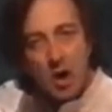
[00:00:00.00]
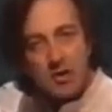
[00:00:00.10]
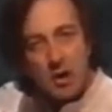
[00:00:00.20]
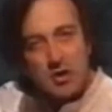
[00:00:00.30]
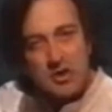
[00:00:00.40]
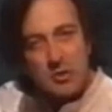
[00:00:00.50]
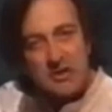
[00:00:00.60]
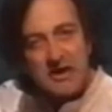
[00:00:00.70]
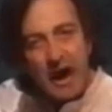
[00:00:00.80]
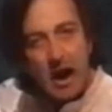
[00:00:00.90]
and you're
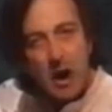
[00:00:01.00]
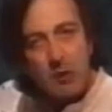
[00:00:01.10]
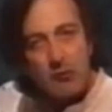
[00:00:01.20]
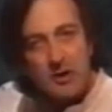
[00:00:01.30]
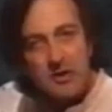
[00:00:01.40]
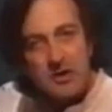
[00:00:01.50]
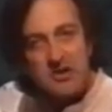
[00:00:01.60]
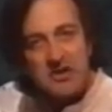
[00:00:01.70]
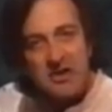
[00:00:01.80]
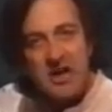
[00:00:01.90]
using our
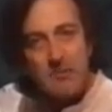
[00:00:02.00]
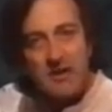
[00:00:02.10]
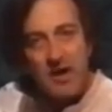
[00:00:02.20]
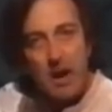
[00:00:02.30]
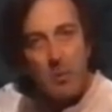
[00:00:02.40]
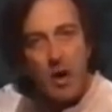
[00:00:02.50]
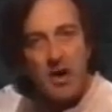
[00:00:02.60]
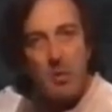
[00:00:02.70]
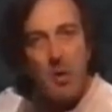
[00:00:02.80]
religion to keep it that way.